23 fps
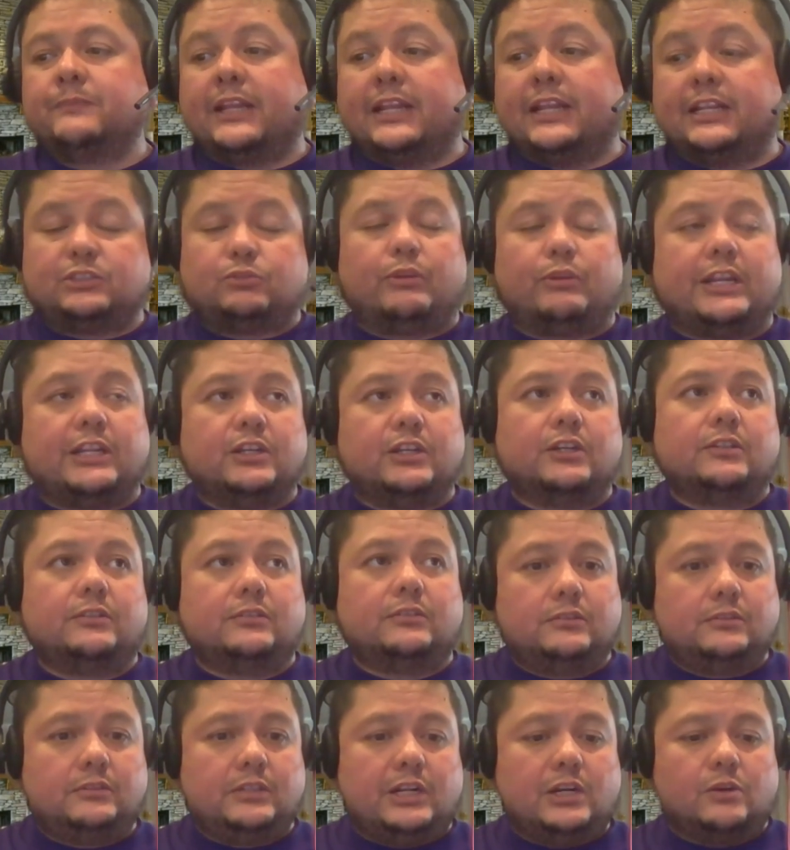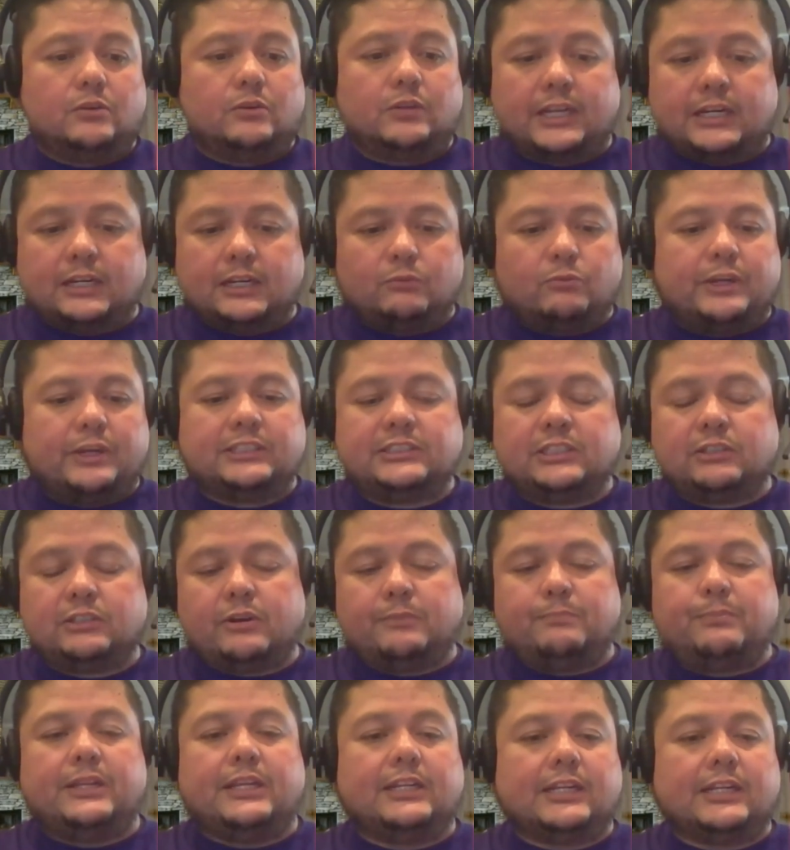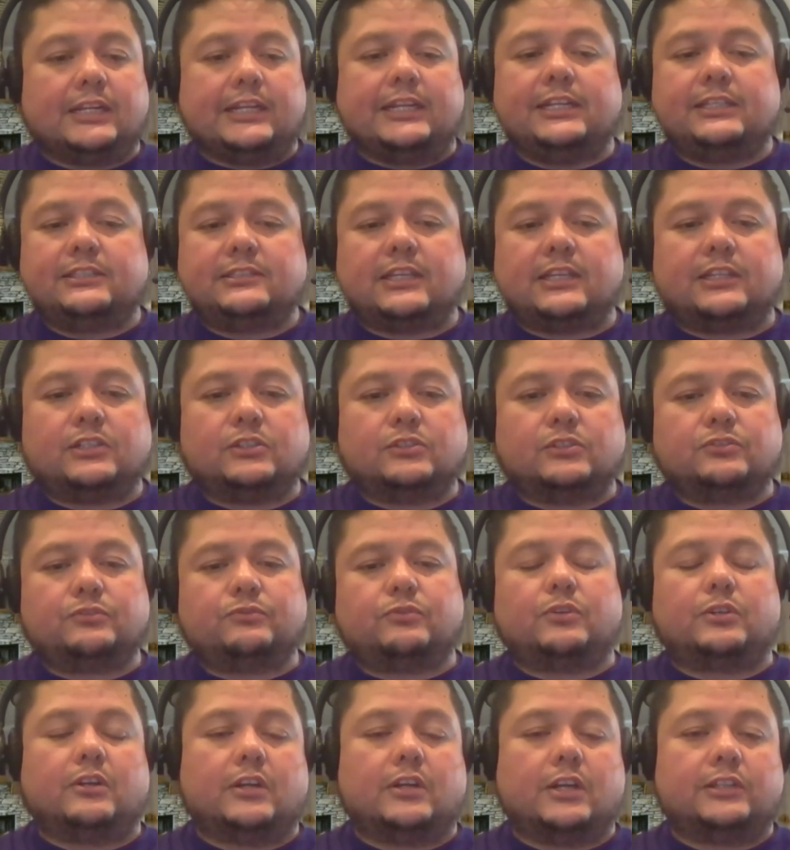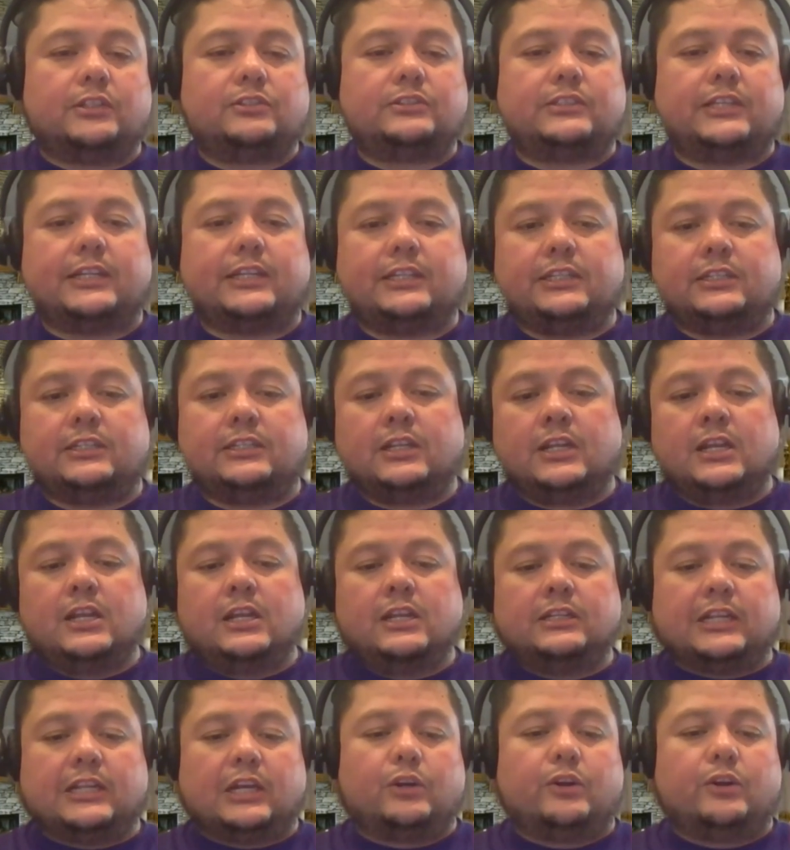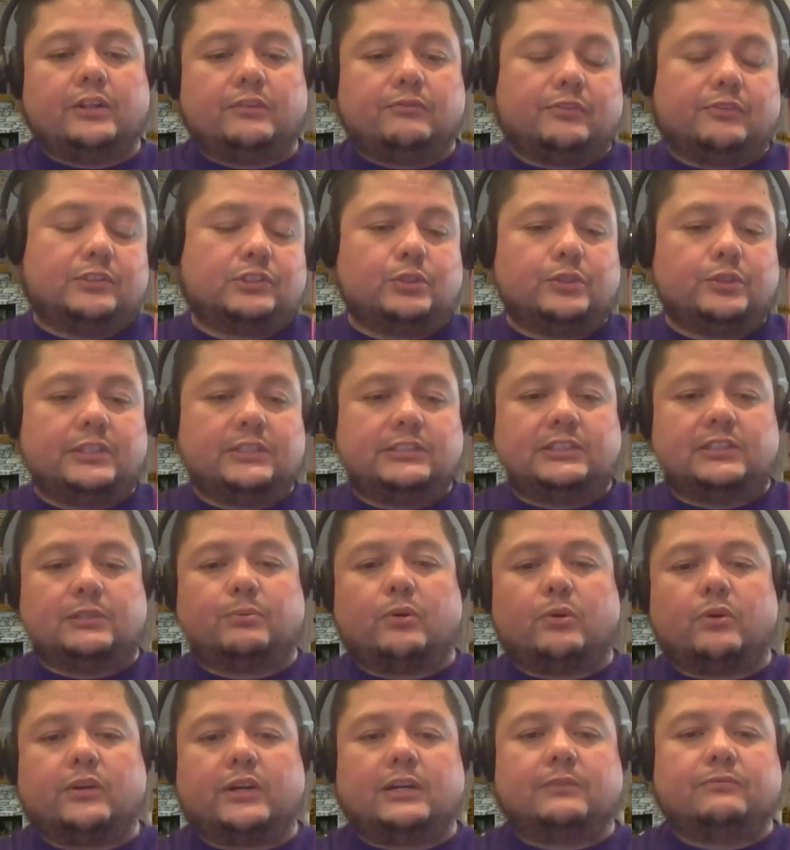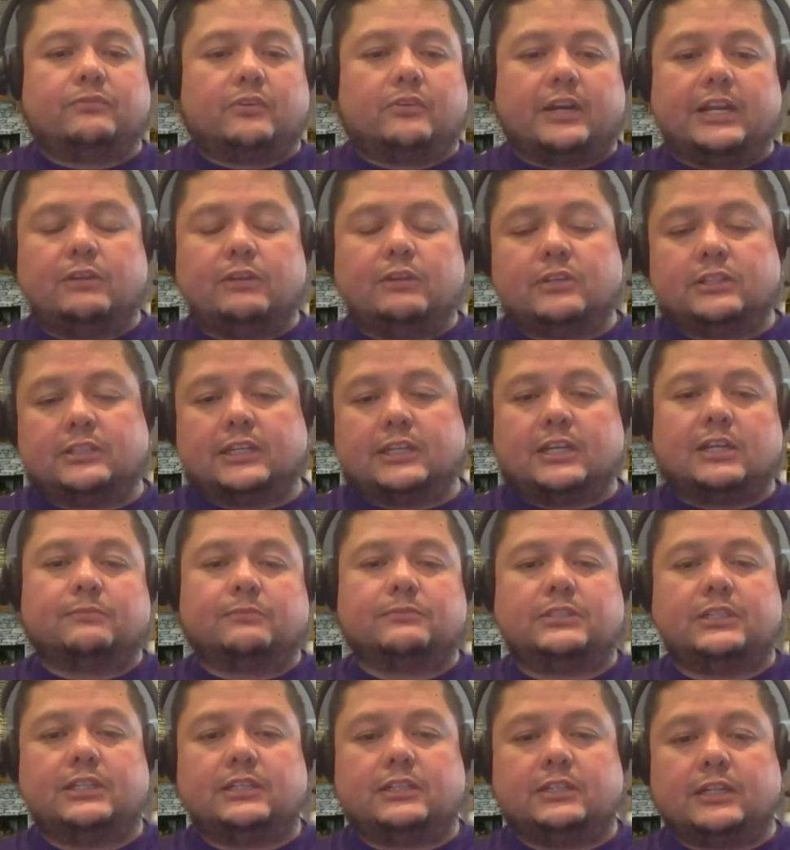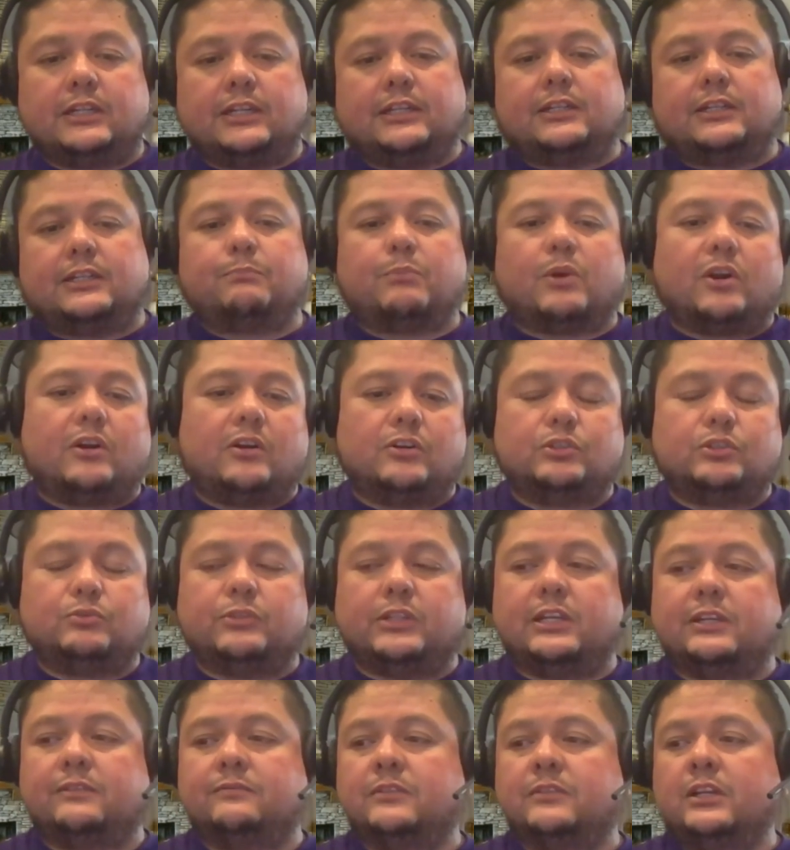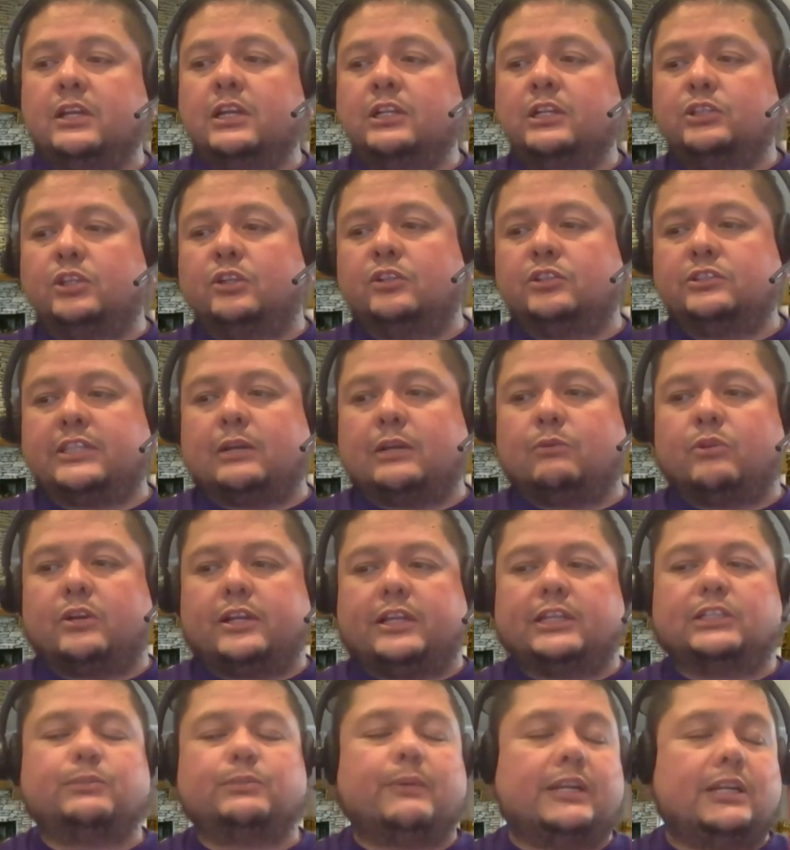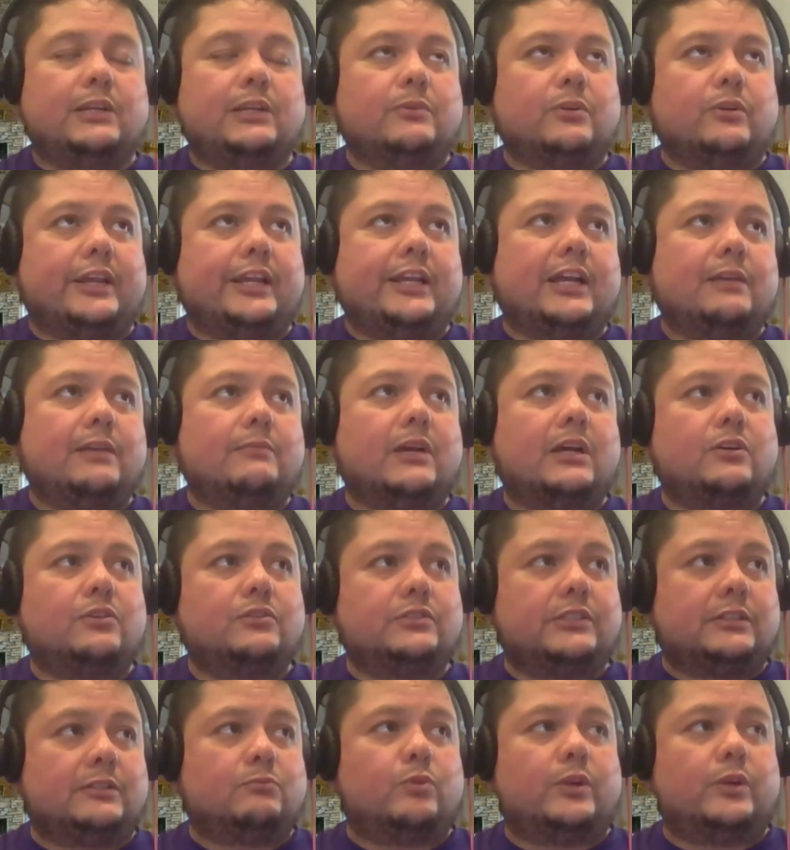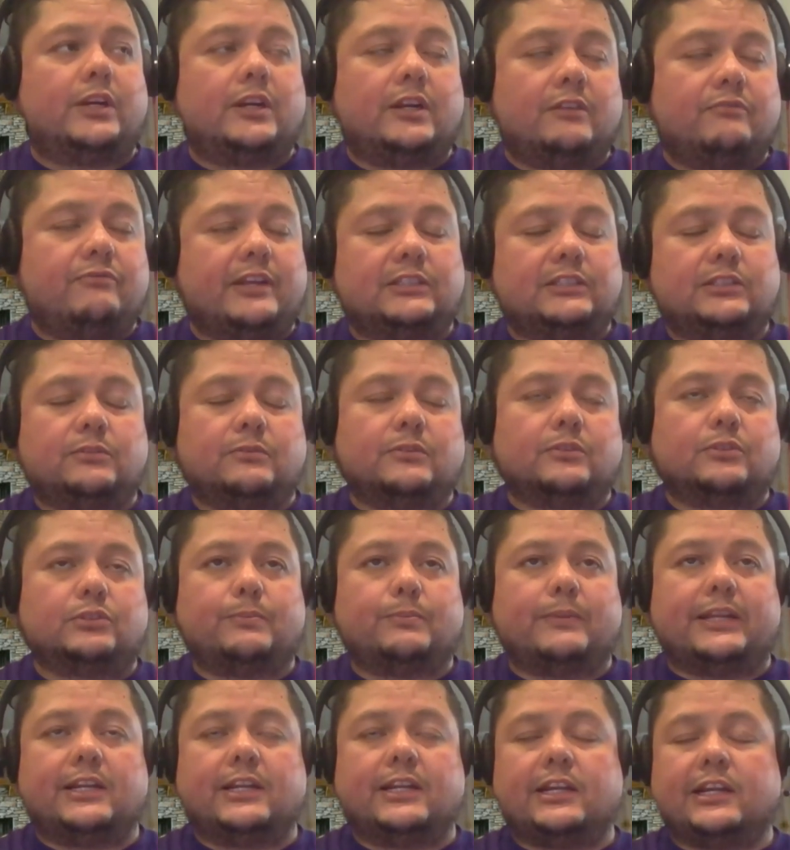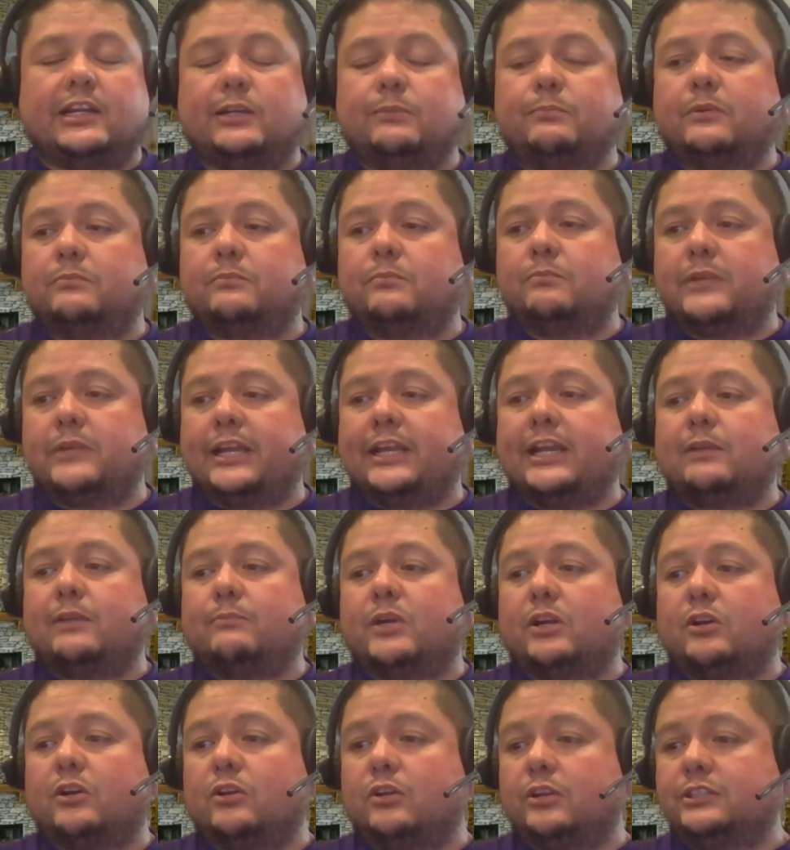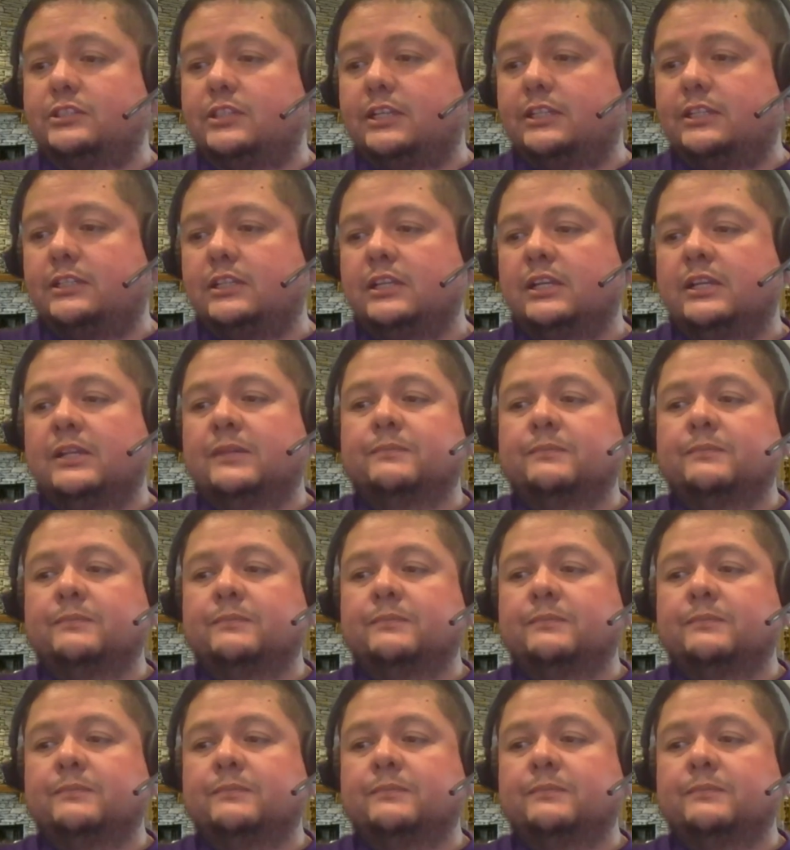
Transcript: And it's really good, kind of rinse and repeat cleaning cycles for understanding, not only for students in the program, for anyone that comes in and partners with them to understand what explainable AI models and what an effective explain AI model looks like.